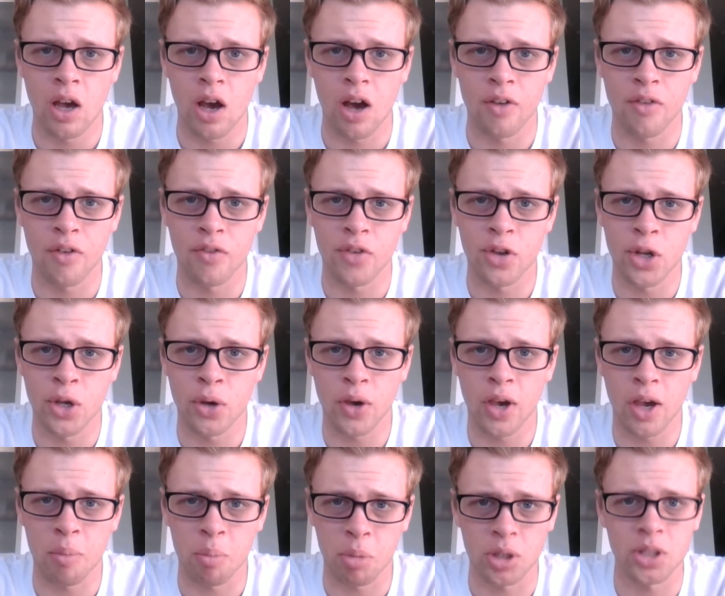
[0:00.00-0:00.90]
of a video
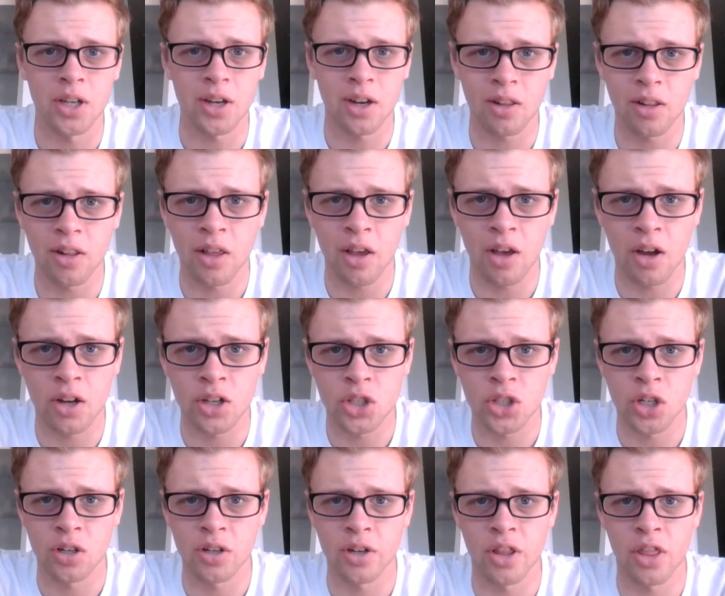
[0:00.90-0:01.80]
game, particularly
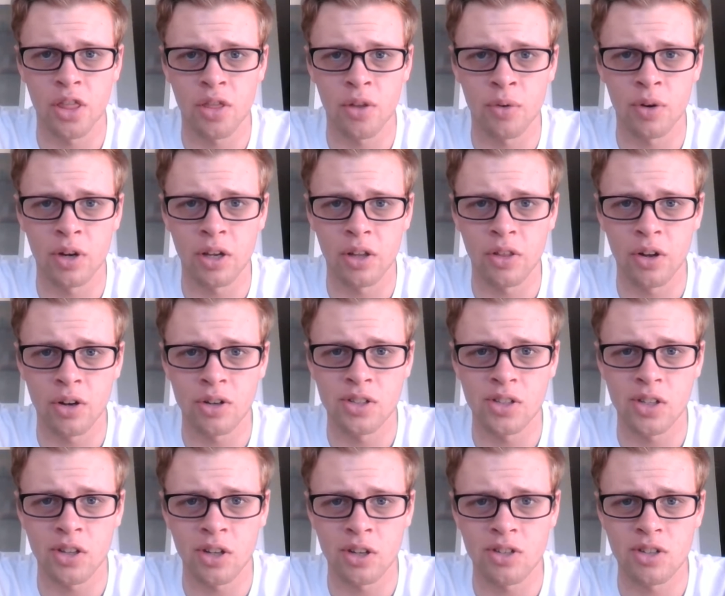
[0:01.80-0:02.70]
Uncharted 3.
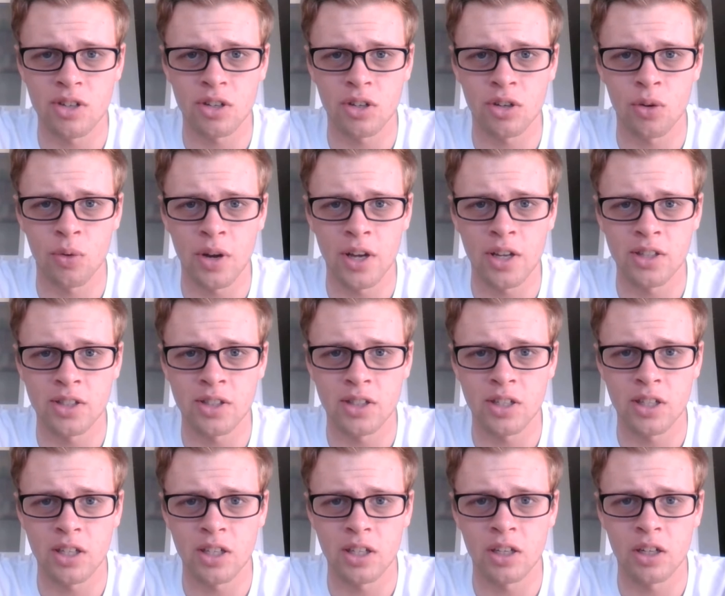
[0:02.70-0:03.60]
There's a great
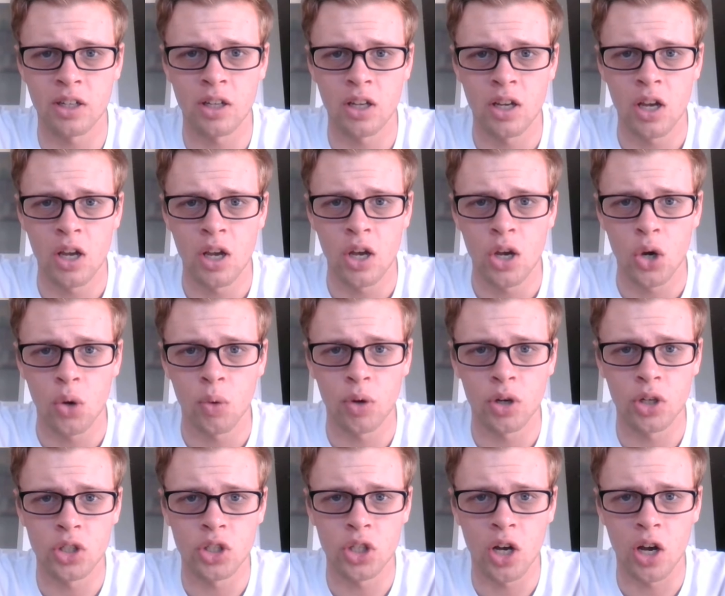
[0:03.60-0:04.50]
scene
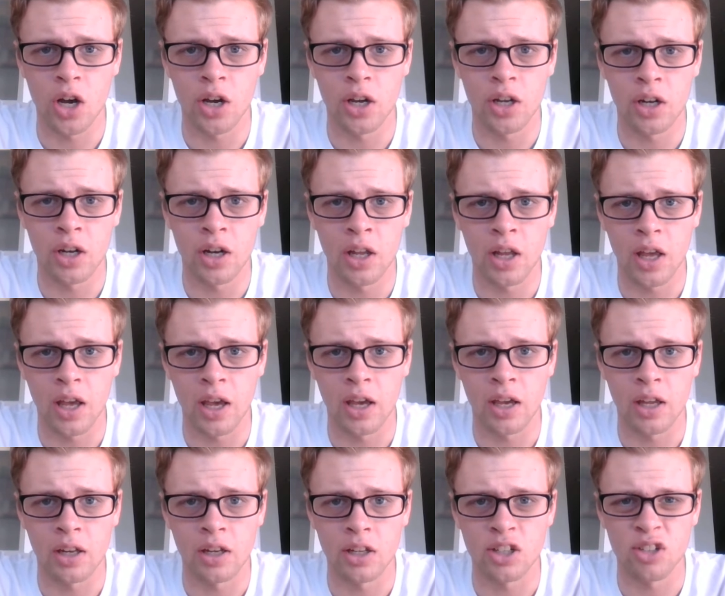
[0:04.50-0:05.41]
where John
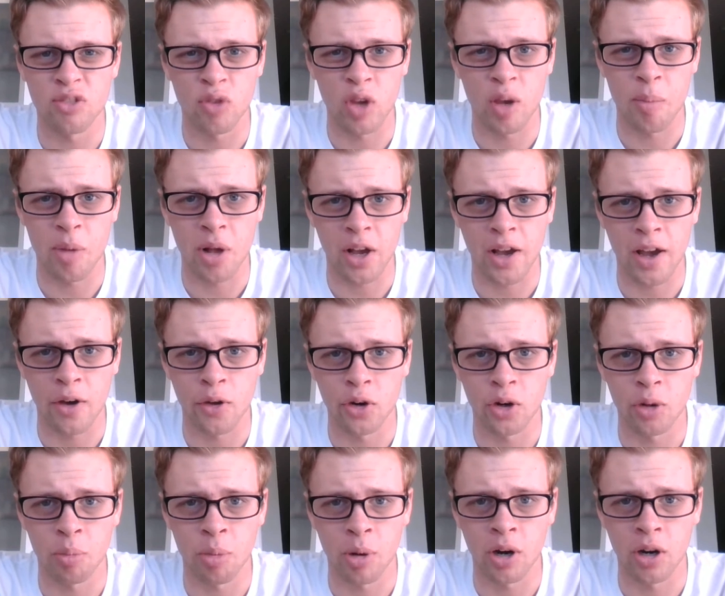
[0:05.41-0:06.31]
and his female
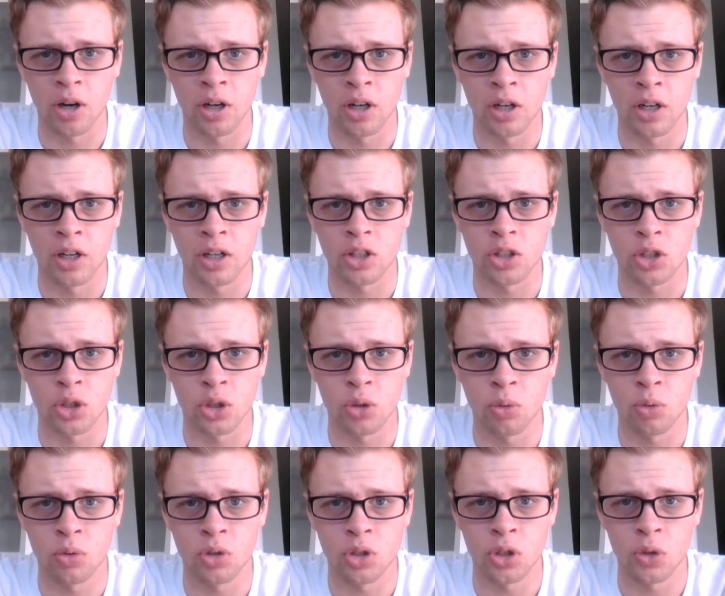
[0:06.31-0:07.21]
counterpart and
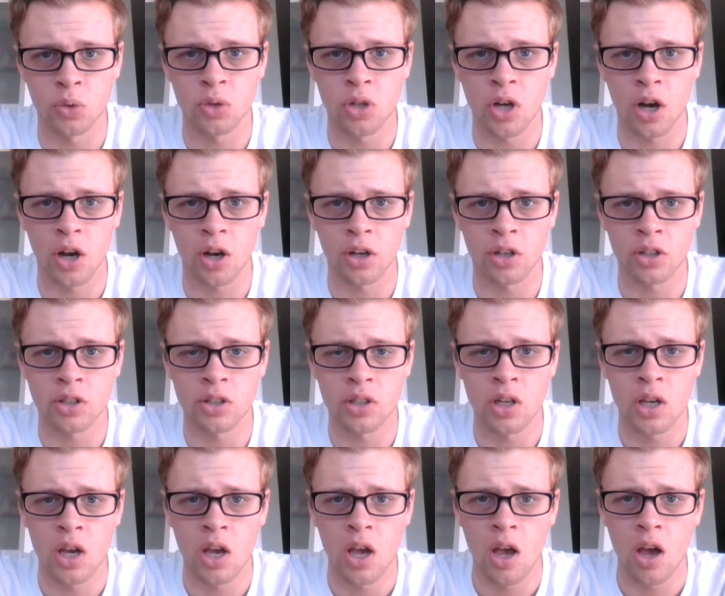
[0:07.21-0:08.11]
two dogs
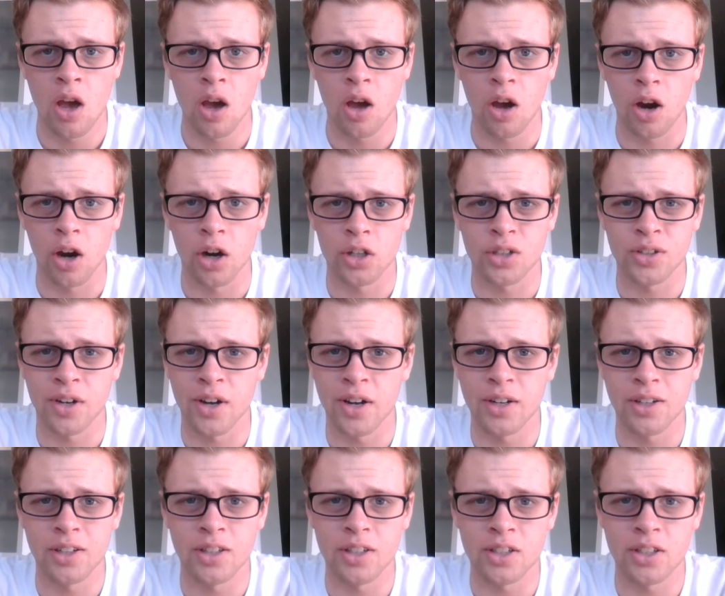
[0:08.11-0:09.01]
are
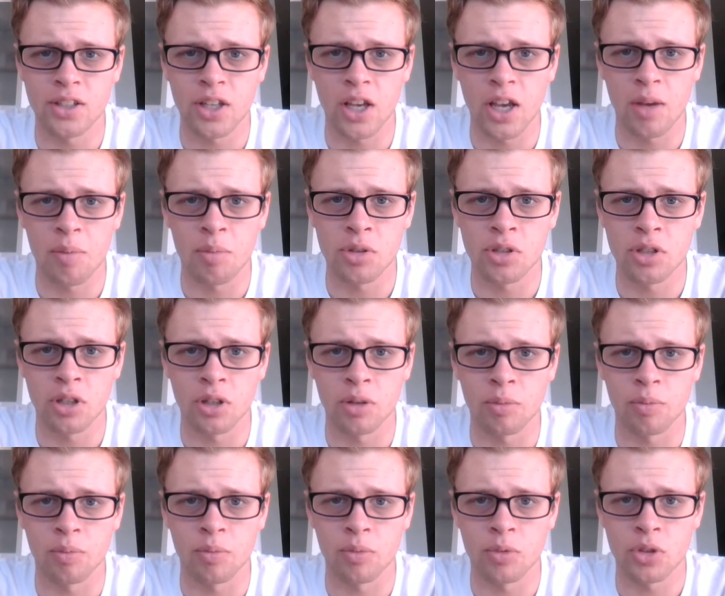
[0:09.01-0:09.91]
trying to escape
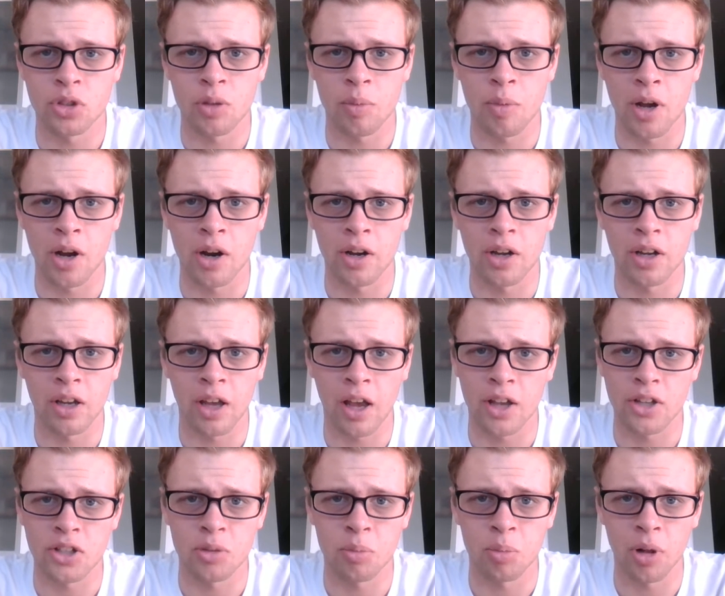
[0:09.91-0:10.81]
some area in
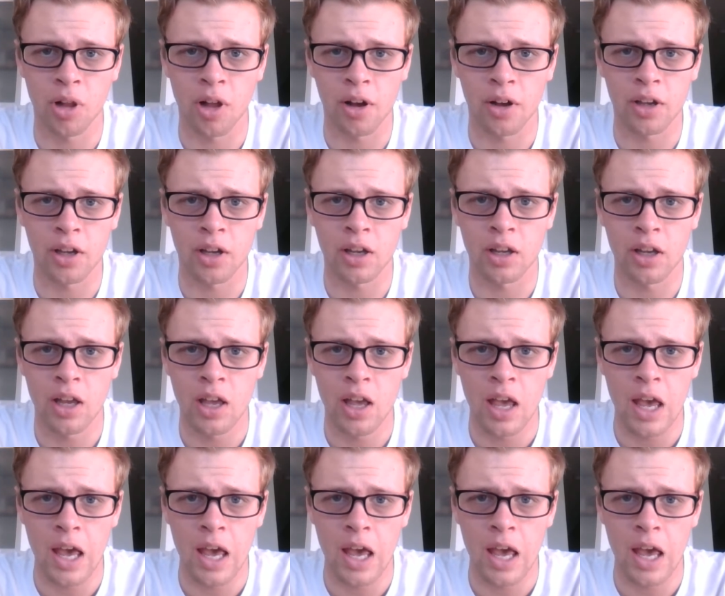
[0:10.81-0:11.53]
Casablanca.